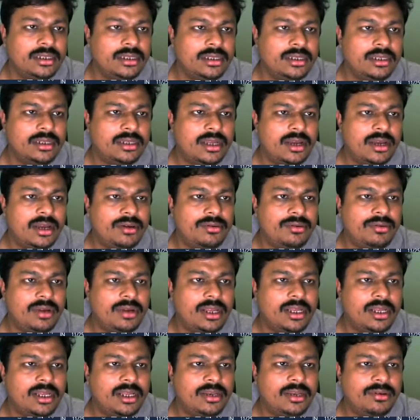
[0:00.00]
Now I
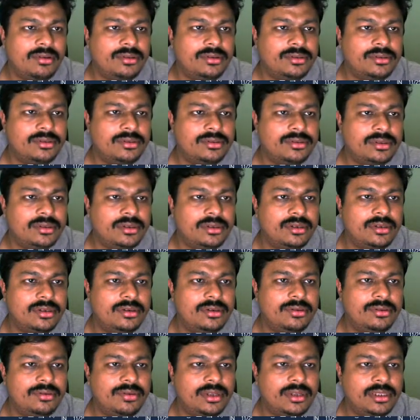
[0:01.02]
can also
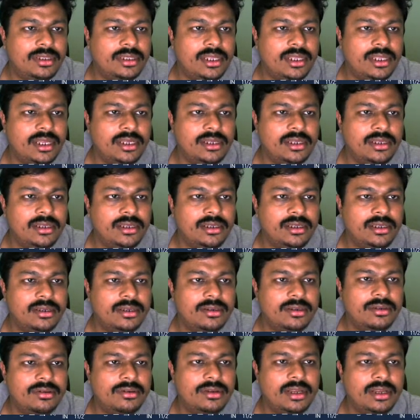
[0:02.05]
do one thing.
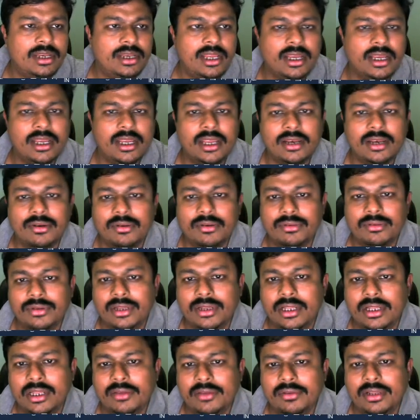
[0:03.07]
You can again go to the
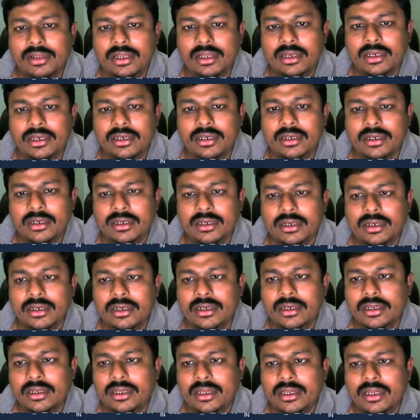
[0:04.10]
label editor,
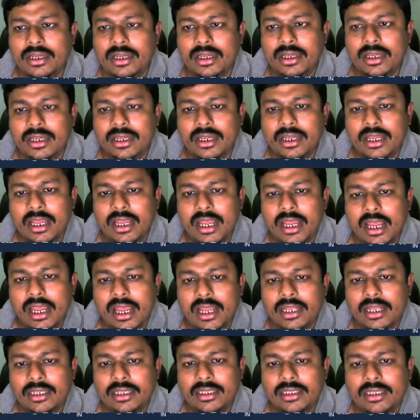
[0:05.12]

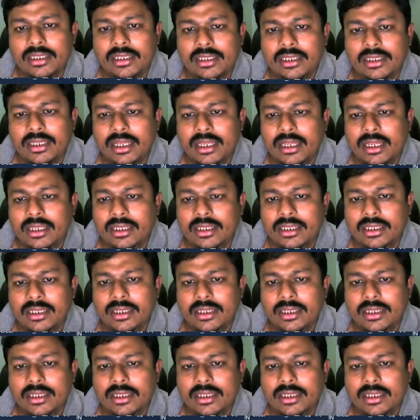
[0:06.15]
and then